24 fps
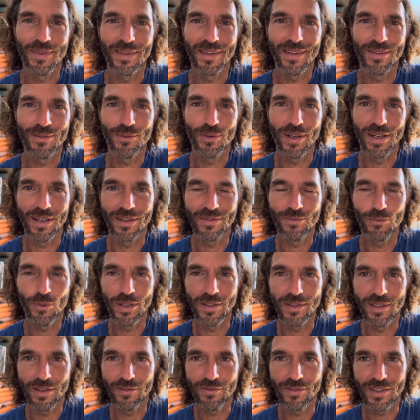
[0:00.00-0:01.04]
One
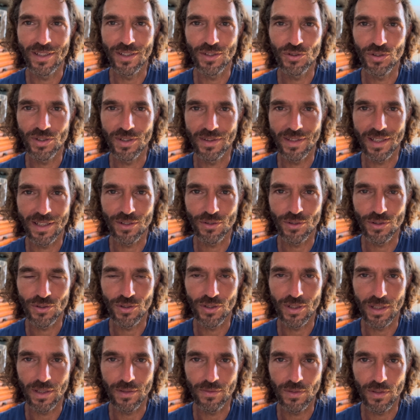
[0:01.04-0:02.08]
definition that
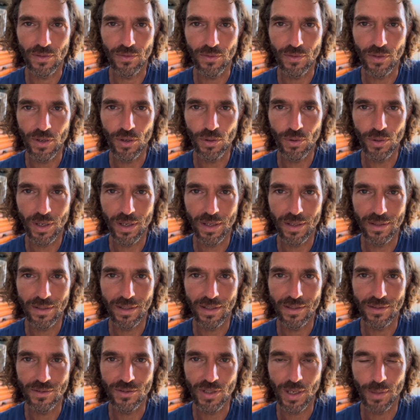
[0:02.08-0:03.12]
Krishna gives of yoga
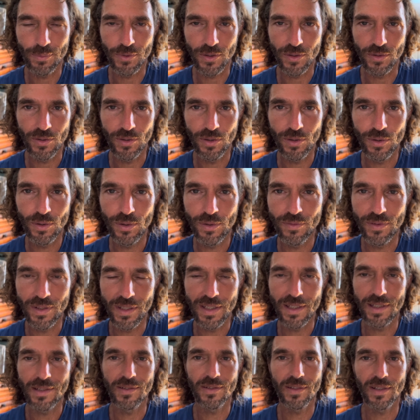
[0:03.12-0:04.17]
in chapter 2 of the
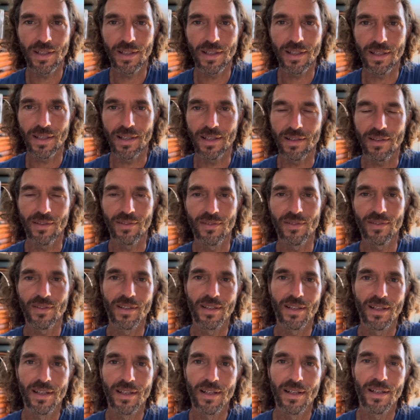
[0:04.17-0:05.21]
Gita is
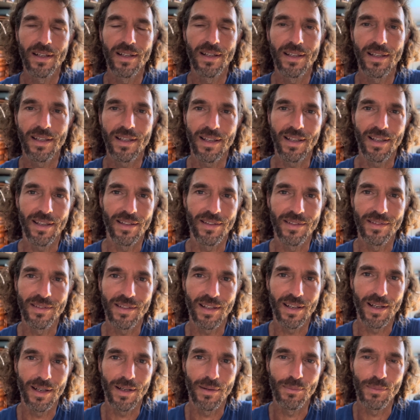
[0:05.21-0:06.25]

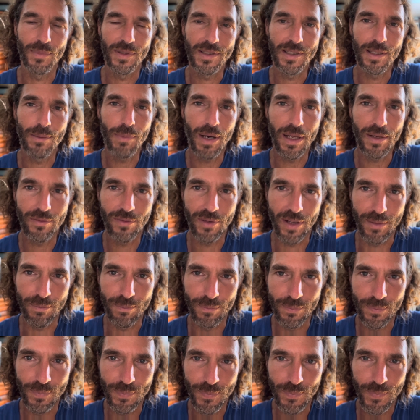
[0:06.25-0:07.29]
samatvam.